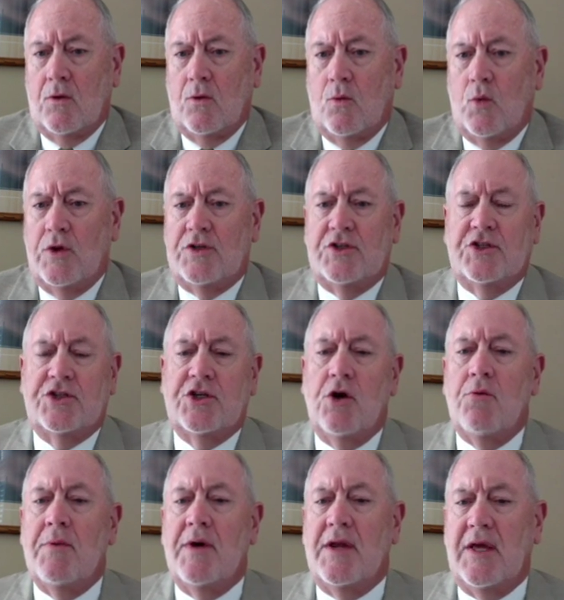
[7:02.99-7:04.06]
With
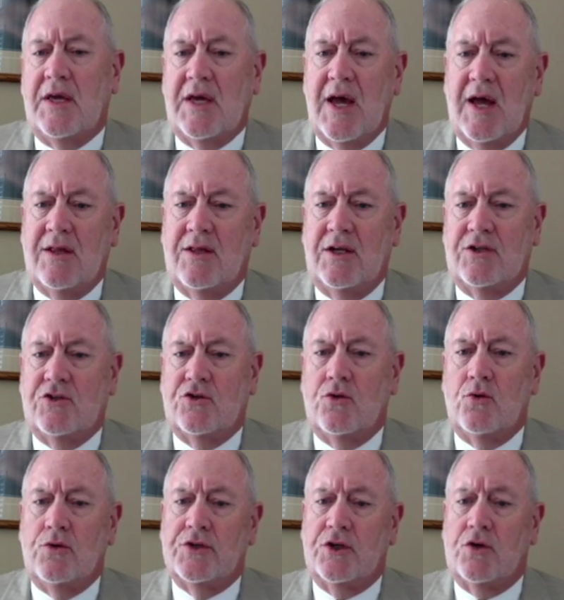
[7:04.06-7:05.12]
so many Catholic
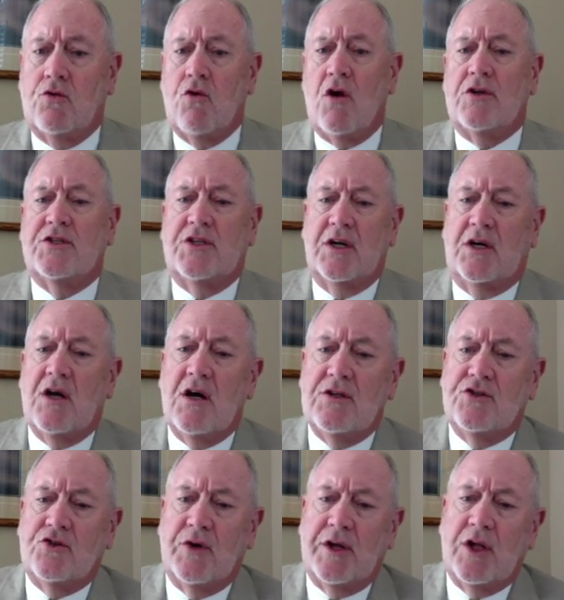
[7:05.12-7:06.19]
schools across the
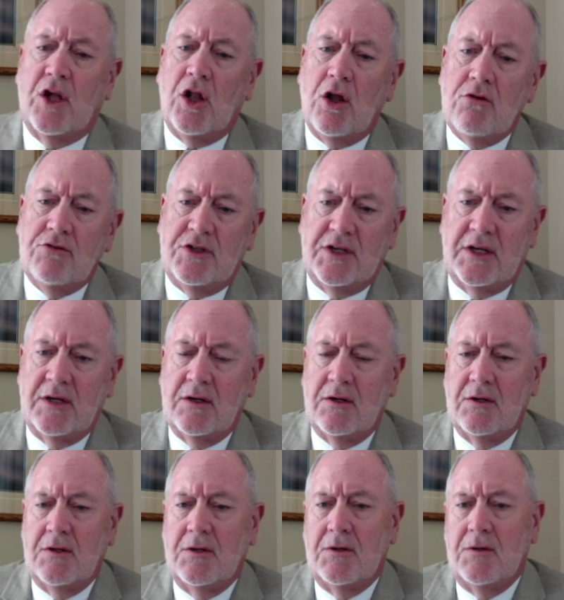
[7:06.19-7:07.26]
country closing,
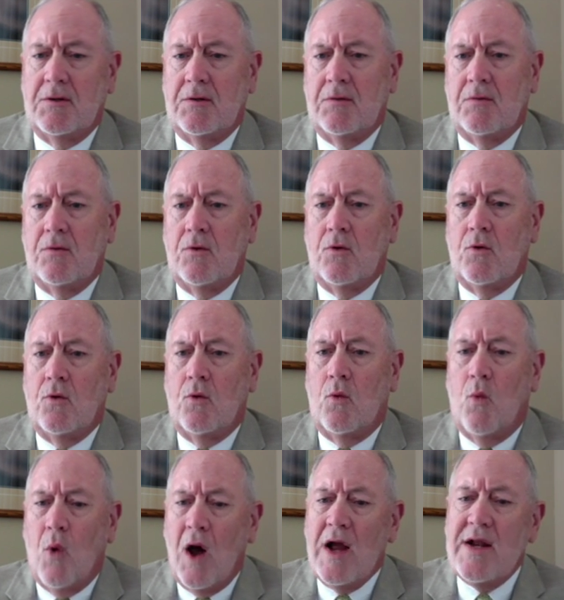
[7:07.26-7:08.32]

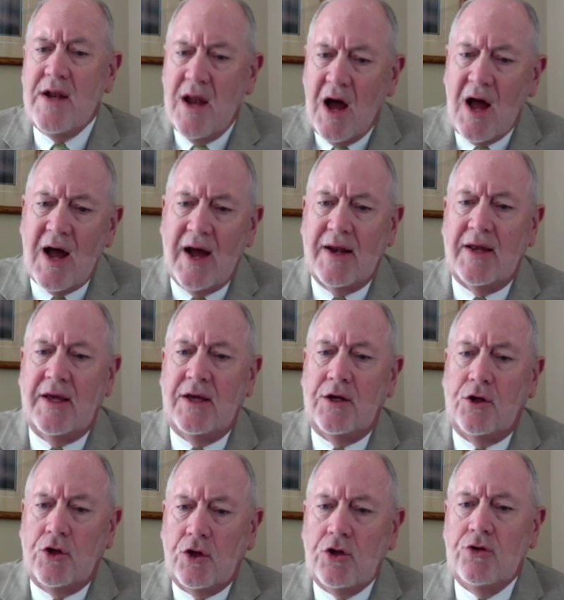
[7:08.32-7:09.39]
why not
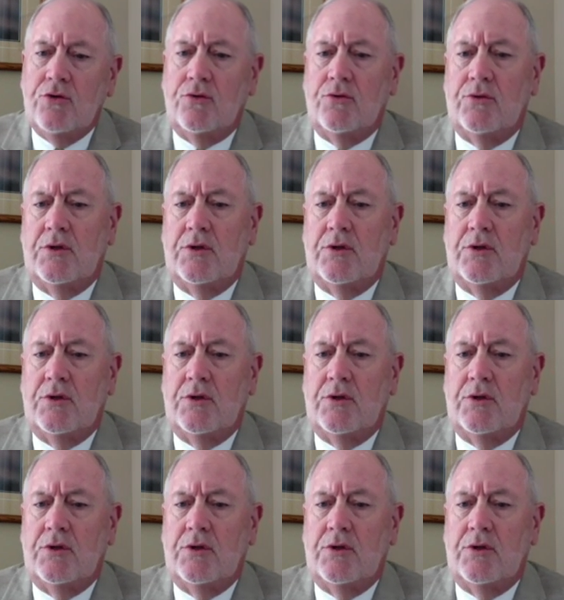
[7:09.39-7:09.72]
include